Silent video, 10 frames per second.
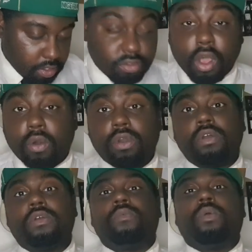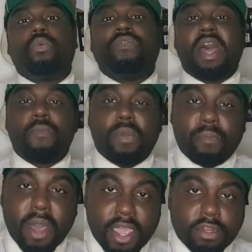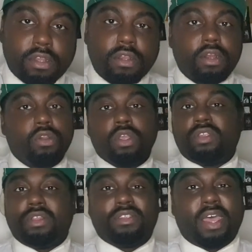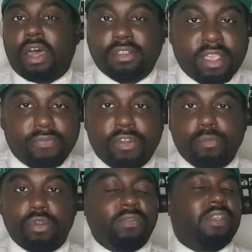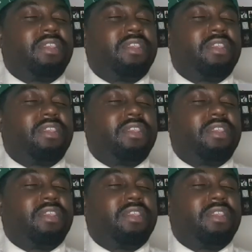So, with that in mind, listen. 10 out of 10 for the movie.